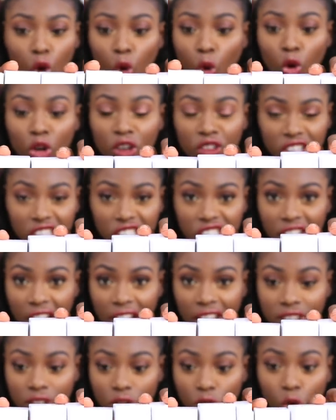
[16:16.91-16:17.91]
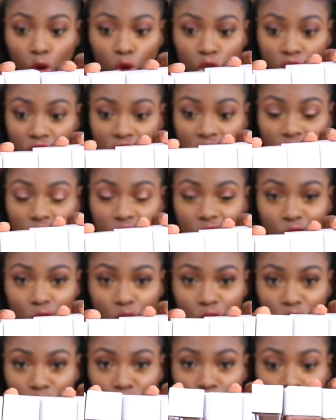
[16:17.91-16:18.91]
All of these shades are gorgeous and you can
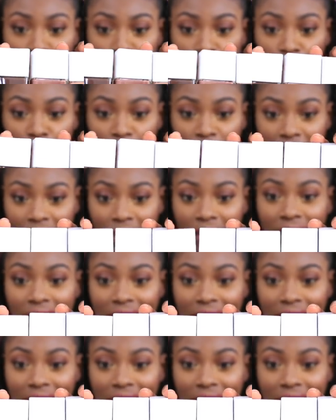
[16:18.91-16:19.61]
also top it off with the